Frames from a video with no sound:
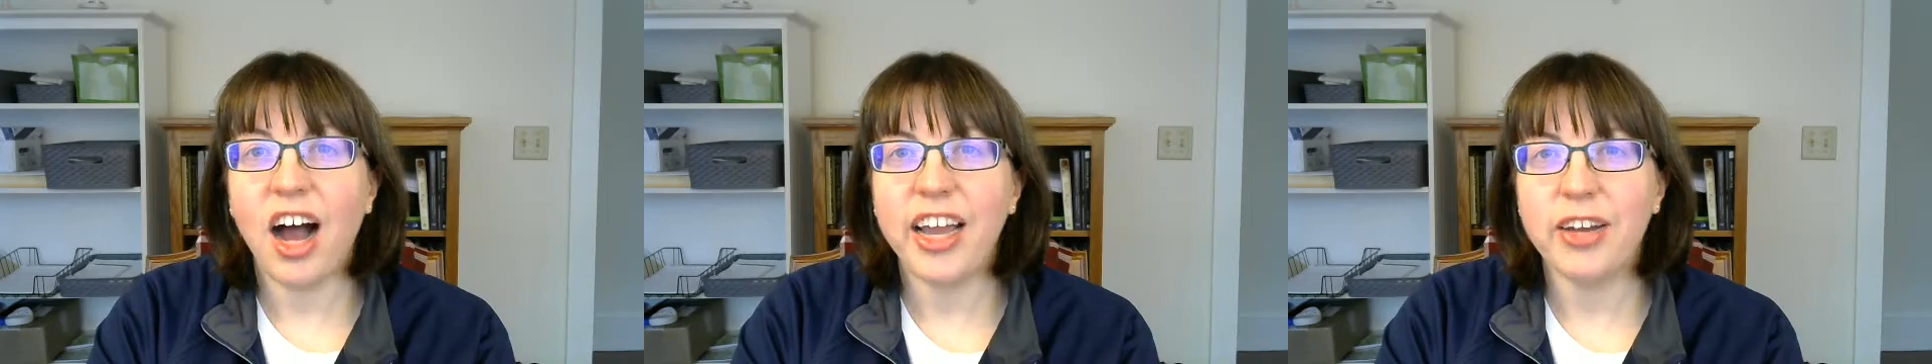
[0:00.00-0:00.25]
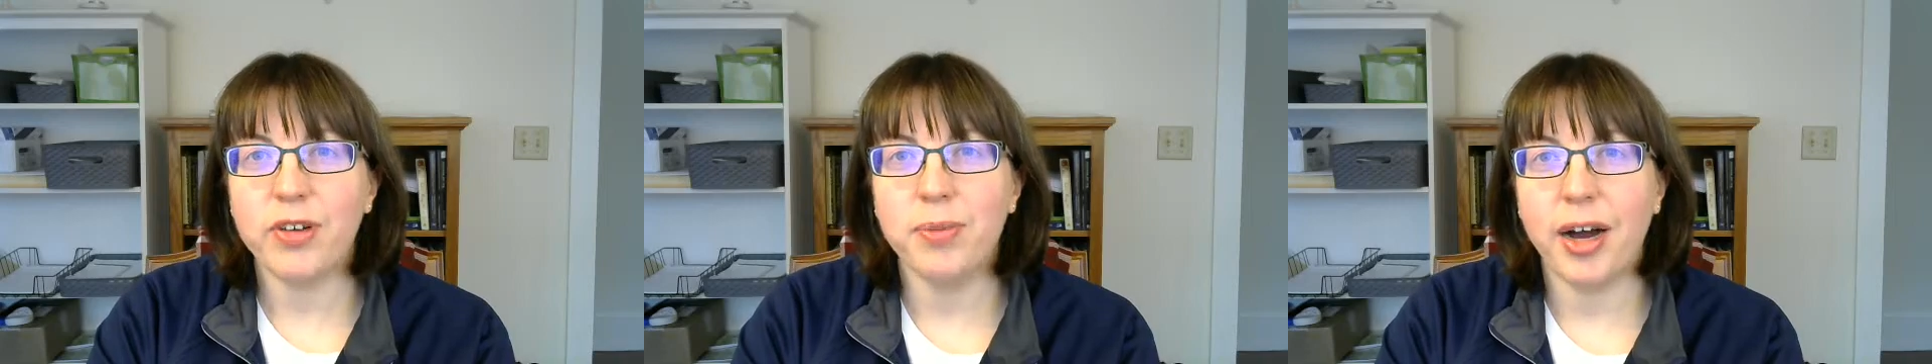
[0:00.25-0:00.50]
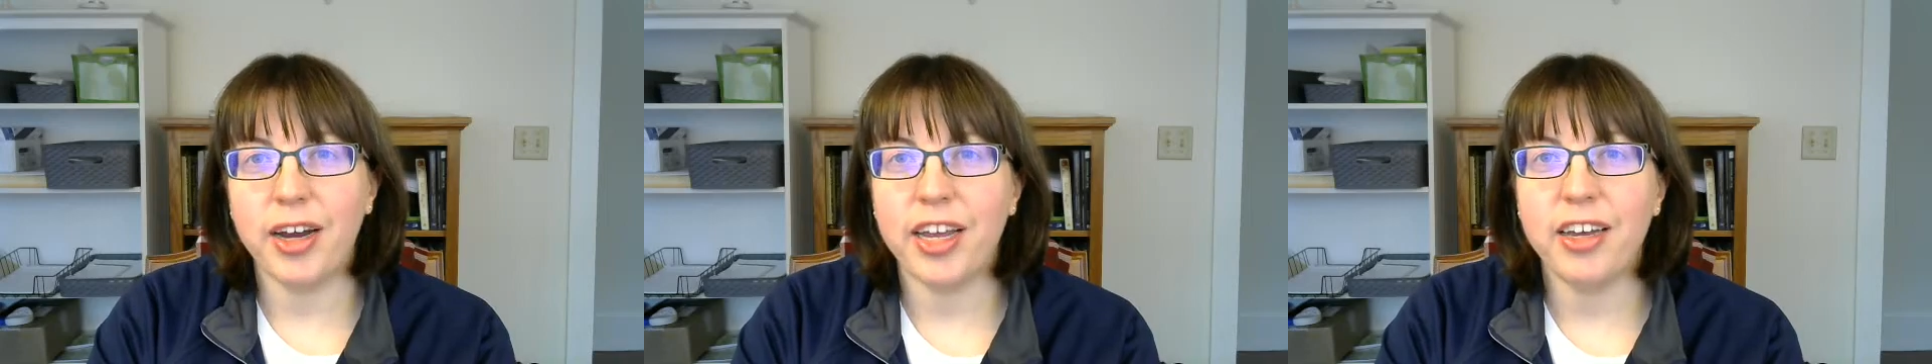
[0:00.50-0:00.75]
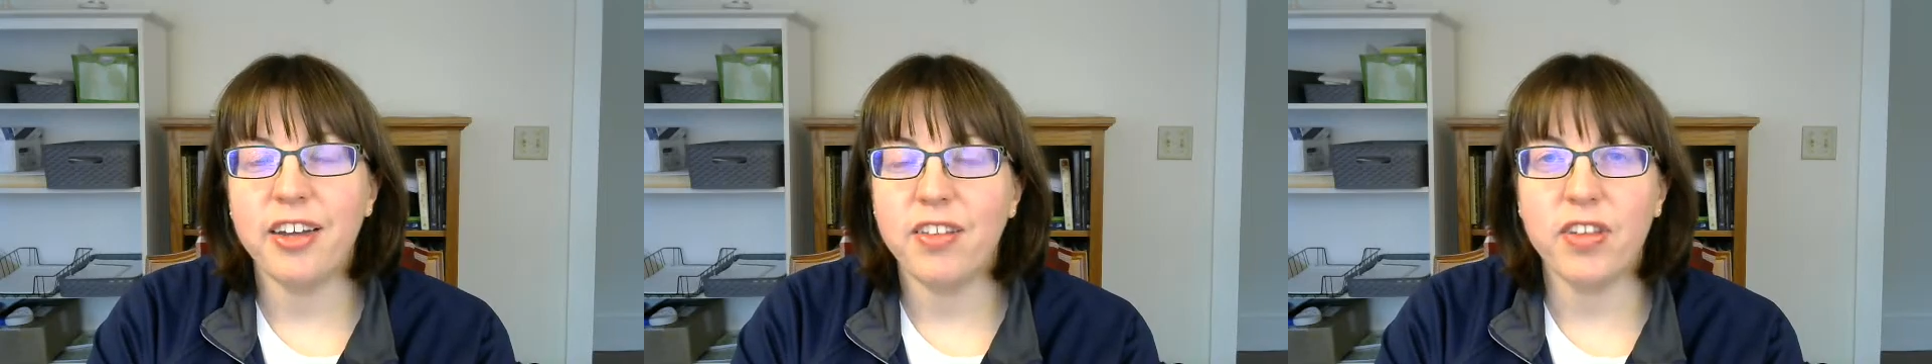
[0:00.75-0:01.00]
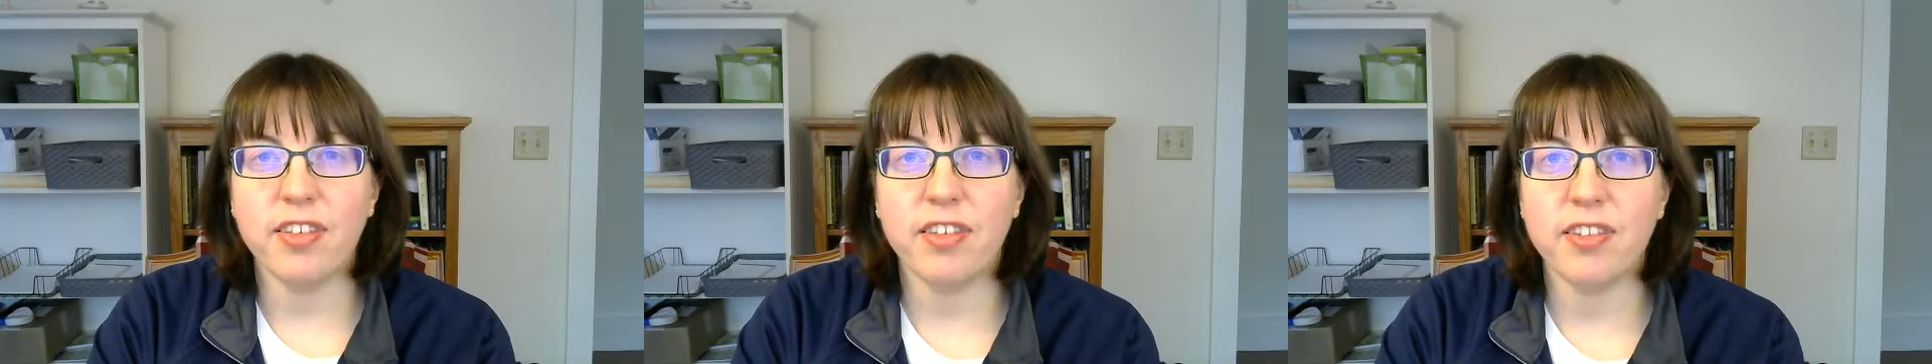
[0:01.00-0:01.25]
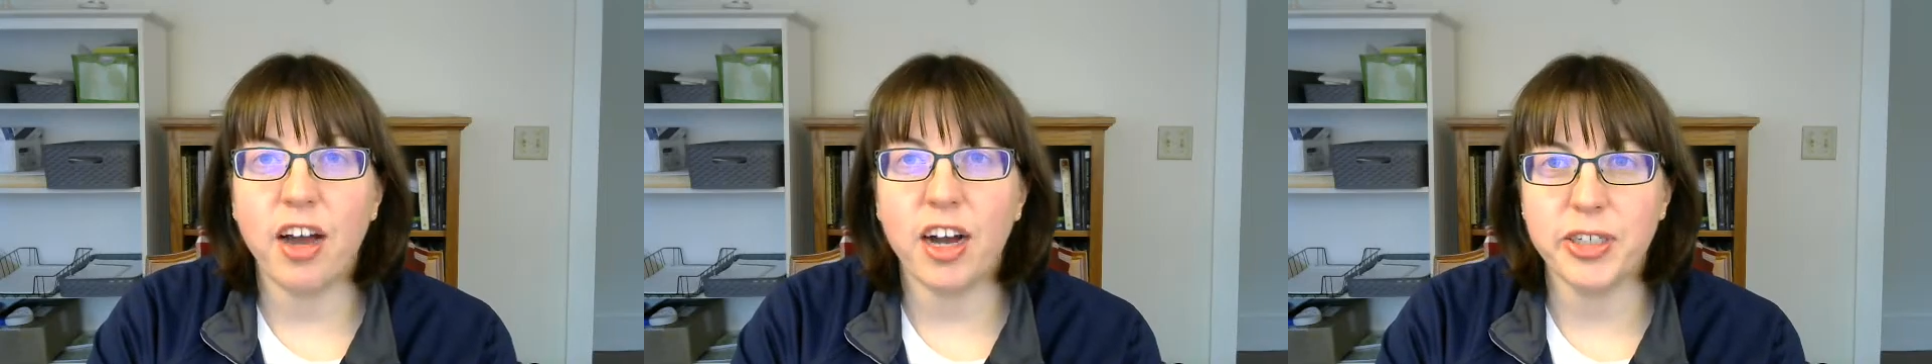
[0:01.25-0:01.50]
Hi everybody, this
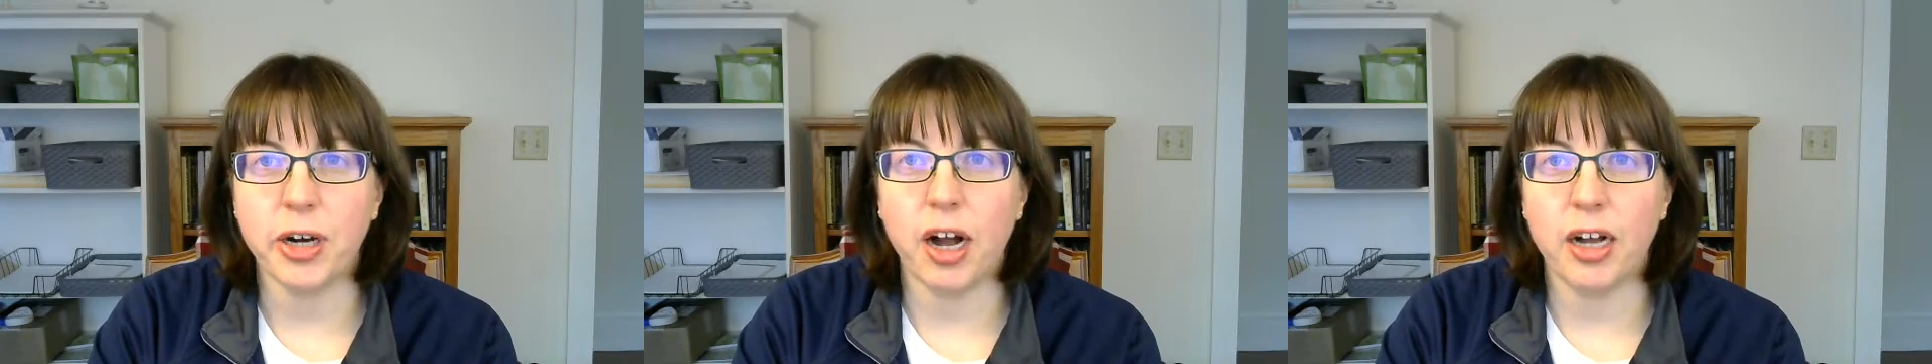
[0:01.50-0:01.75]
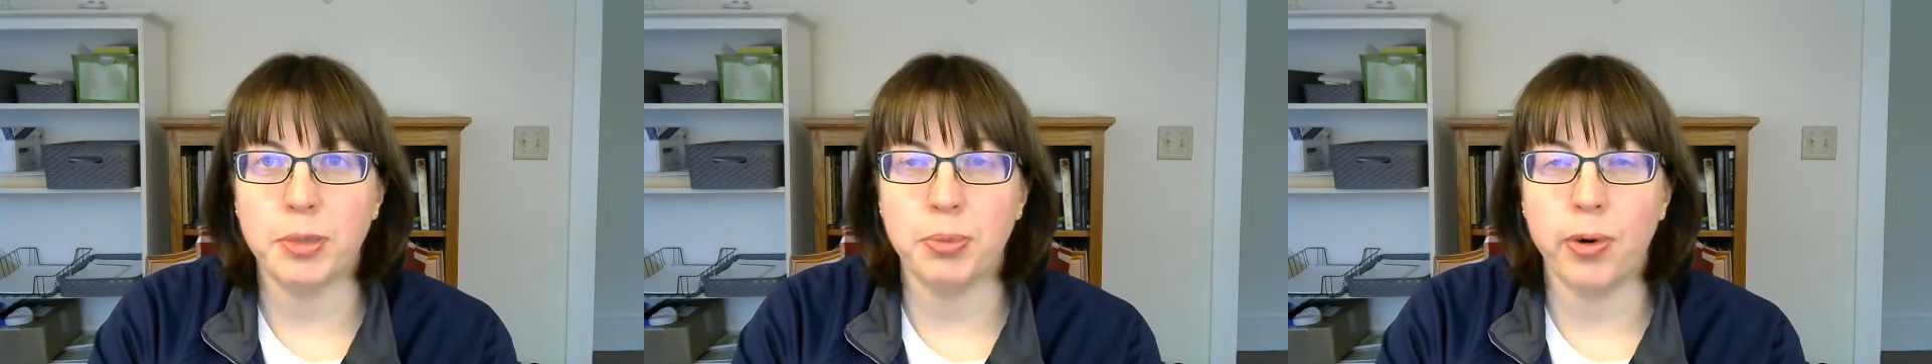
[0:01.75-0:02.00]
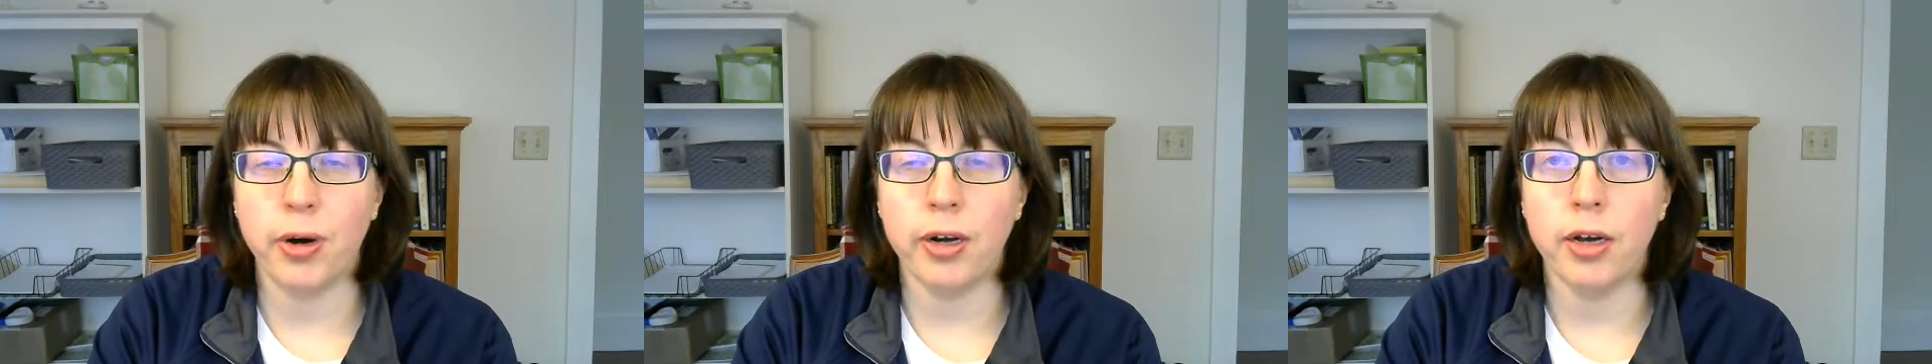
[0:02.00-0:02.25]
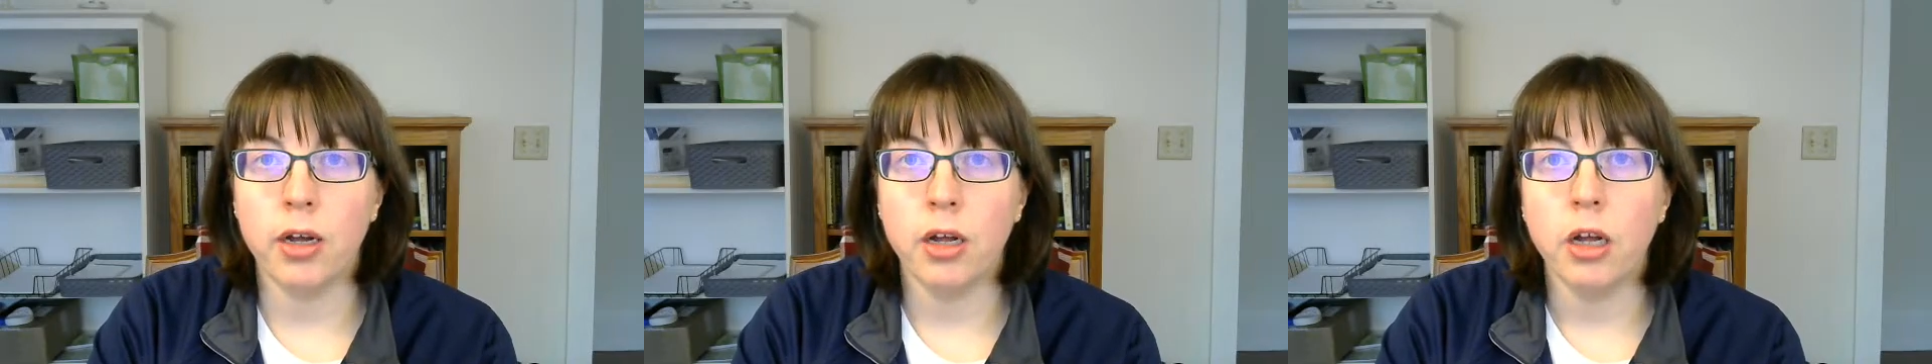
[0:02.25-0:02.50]
is Dr. Osborne.